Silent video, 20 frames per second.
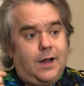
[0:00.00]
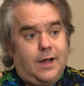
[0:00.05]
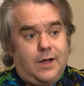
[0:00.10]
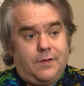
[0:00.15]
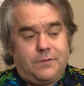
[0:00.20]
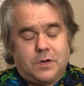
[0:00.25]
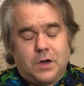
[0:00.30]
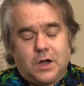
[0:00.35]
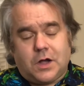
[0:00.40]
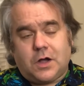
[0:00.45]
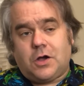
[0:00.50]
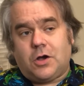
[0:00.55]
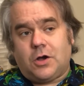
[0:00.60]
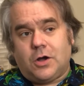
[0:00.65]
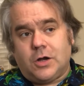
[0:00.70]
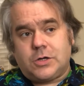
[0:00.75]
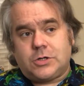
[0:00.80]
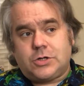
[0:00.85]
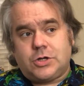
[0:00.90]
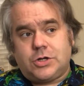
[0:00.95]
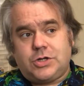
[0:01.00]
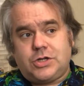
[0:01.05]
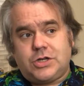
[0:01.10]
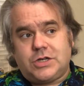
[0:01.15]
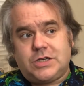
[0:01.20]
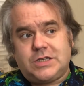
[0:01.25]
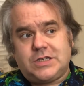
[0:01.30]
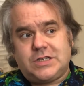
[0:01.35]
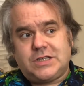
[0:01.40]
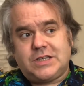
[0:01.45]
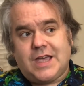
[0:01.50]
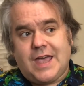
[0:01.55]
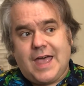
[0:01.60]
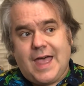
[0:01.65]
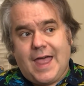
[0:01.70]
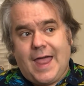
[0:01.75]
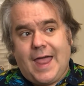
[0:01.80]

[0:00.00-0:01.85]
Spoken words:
I've got cartridges,